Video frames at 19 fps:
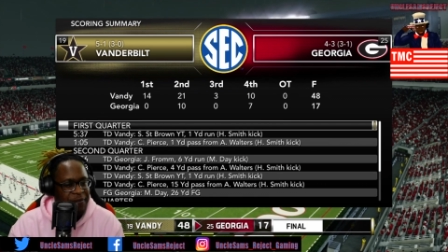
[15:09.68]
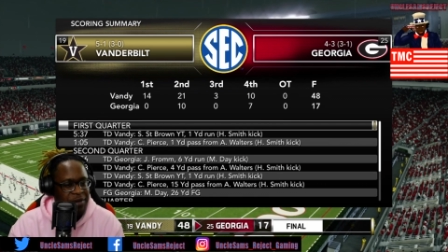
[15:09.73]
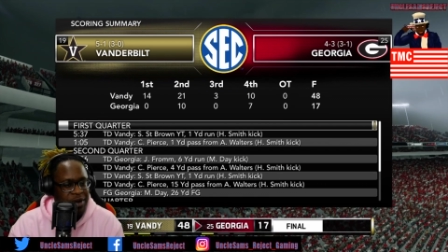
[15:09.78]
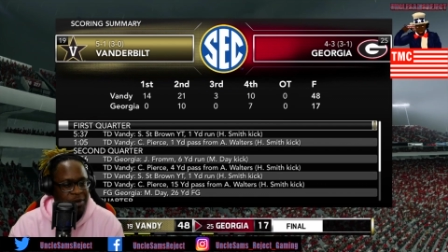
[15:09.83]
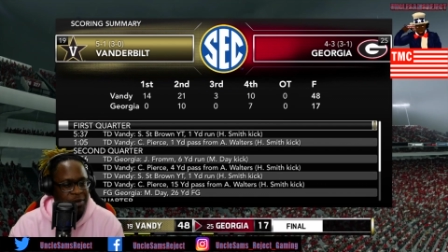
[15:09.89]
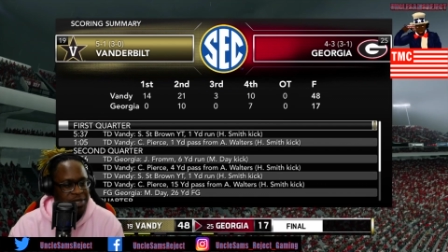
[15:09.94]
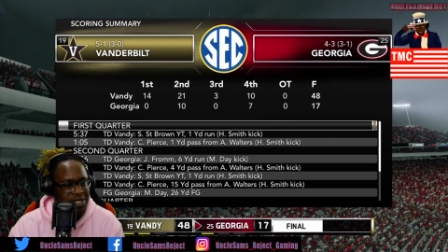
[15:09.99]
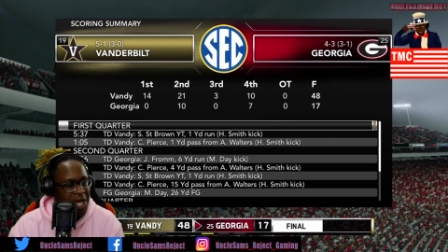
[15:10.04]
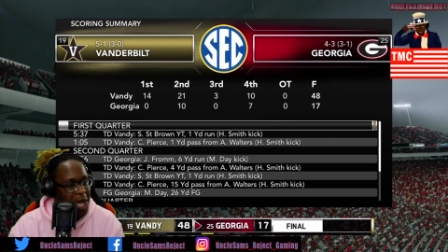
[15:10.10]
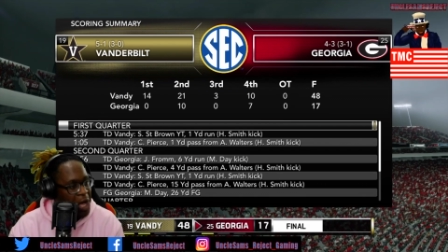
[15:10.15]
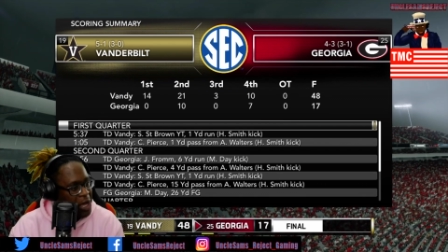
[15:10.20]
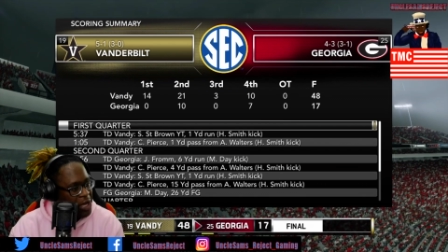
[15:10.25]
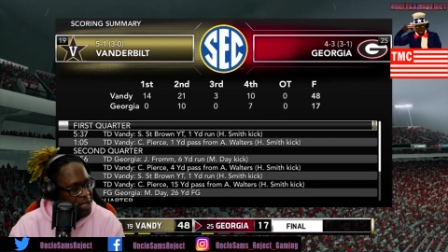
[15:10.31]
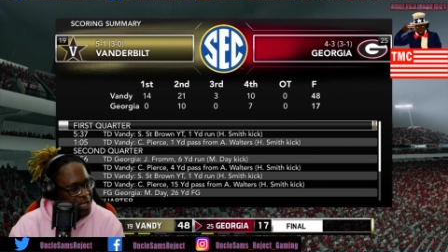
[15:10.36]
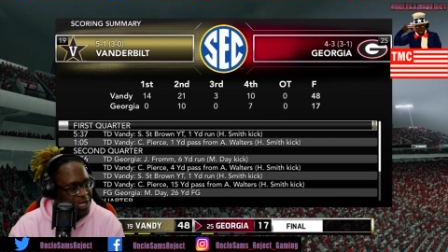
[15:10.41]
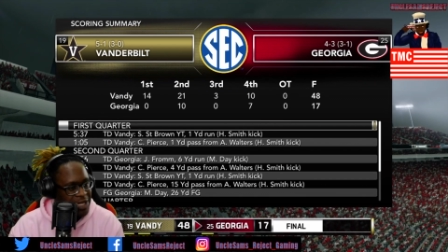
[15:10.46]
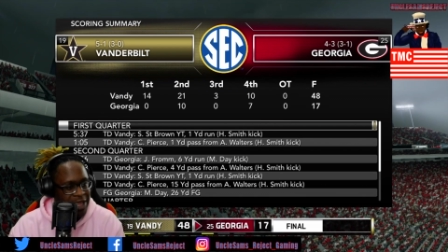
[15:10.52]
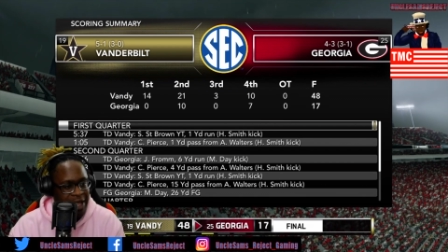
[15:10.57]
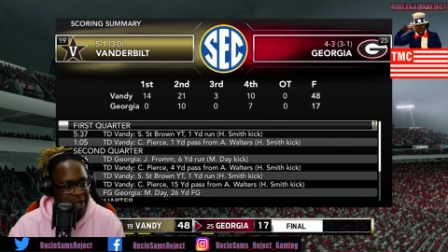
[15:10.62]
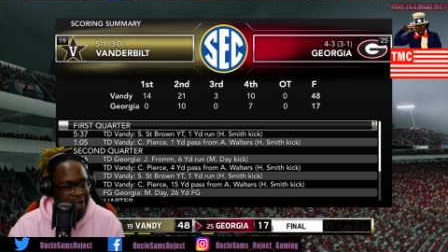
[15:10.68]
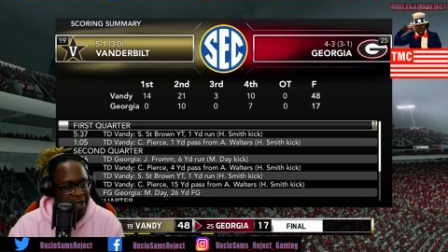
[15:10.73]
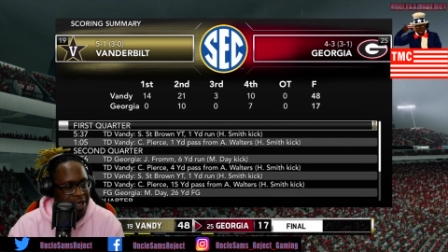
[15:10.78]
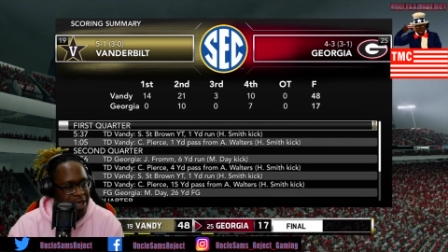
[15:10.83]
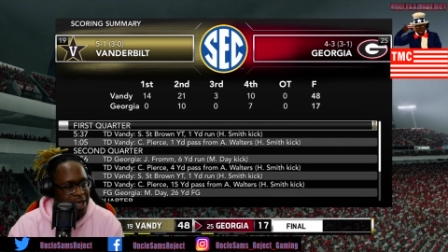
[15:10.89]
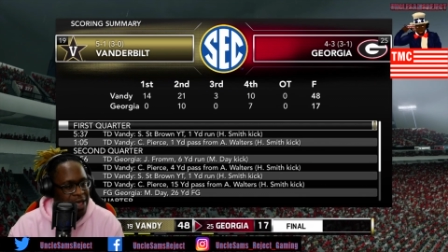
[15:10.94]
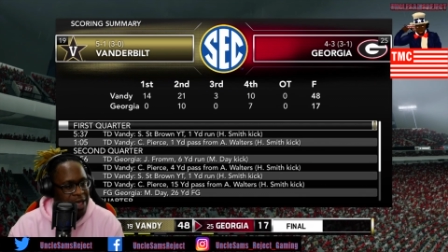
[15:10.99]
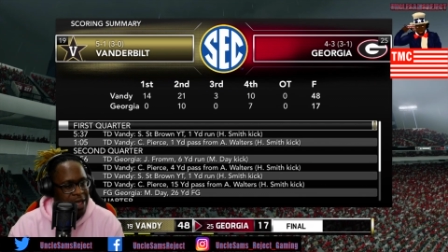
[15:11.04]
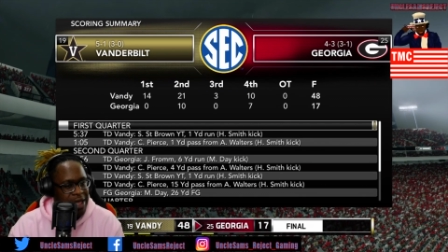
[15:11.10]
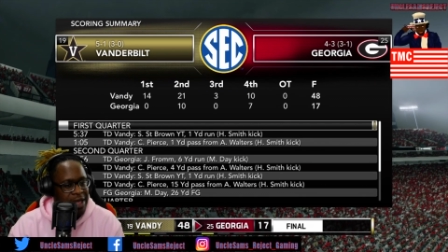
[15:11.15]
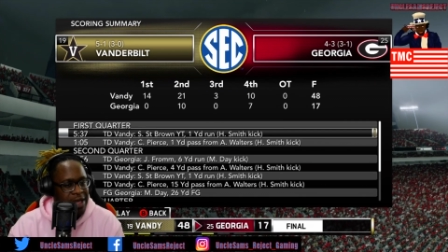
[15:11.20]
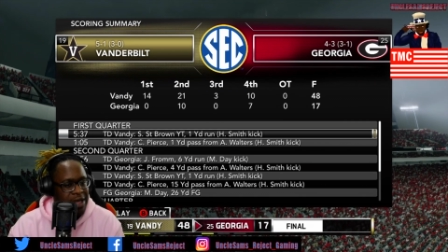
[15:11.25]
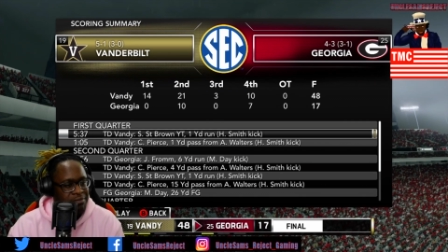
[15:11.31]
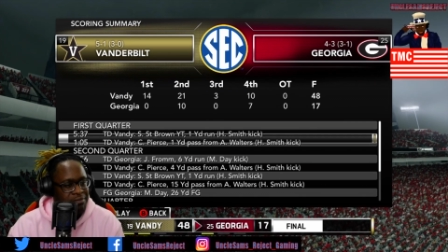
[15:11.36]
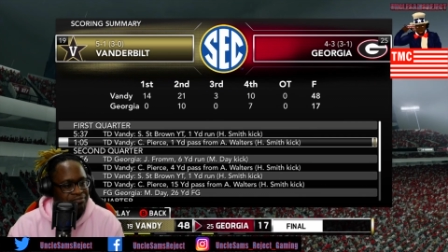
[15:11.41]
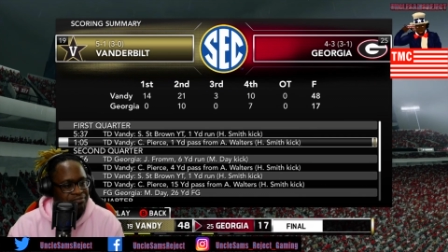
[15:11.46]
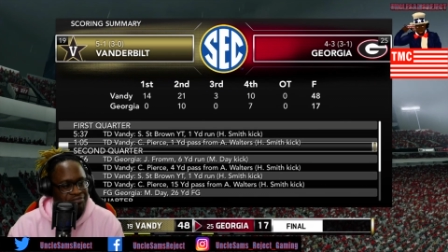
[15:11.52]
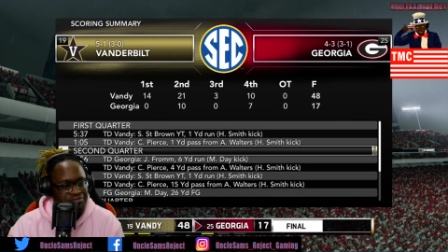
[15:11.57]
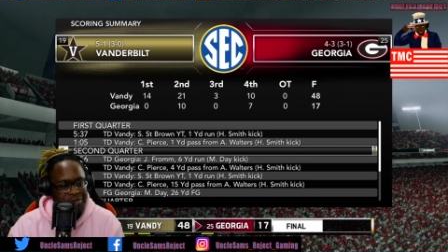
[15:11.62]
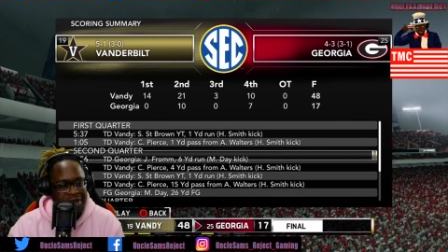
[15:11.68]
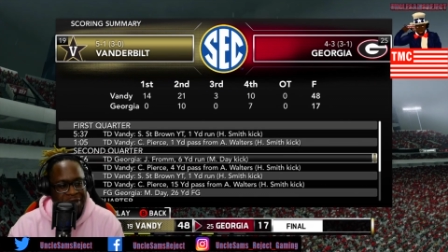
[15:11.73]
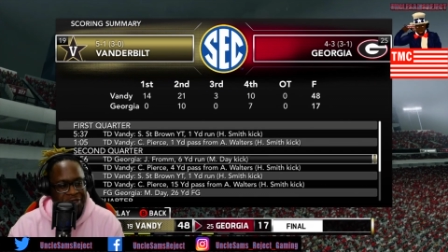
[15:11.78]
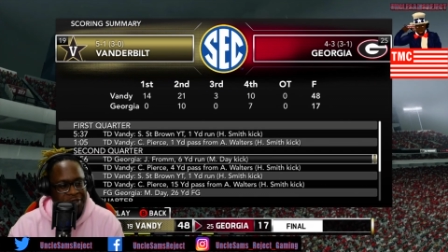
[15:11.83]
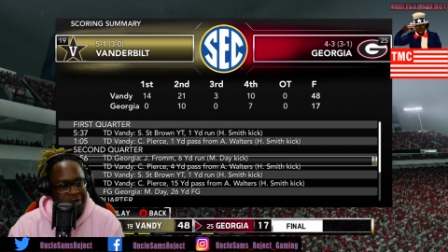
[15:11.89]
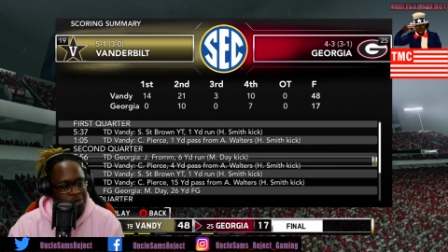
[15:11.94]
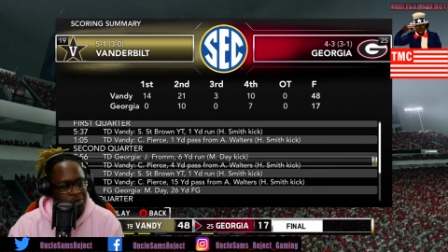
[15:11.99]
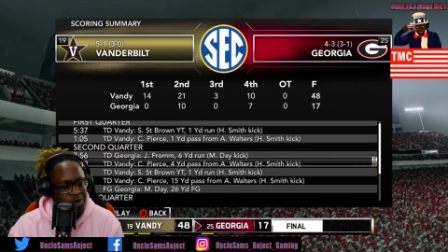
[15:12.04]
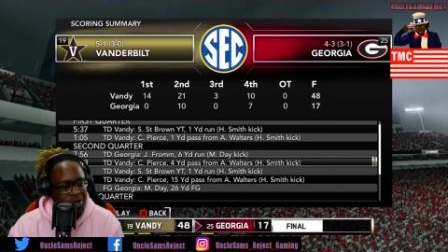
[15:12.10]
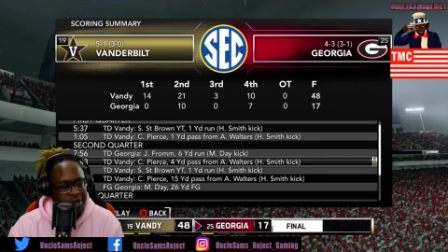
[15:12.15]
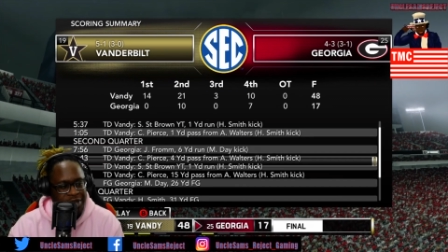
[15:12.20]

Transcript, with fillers: half, but it was ugly. Like nothing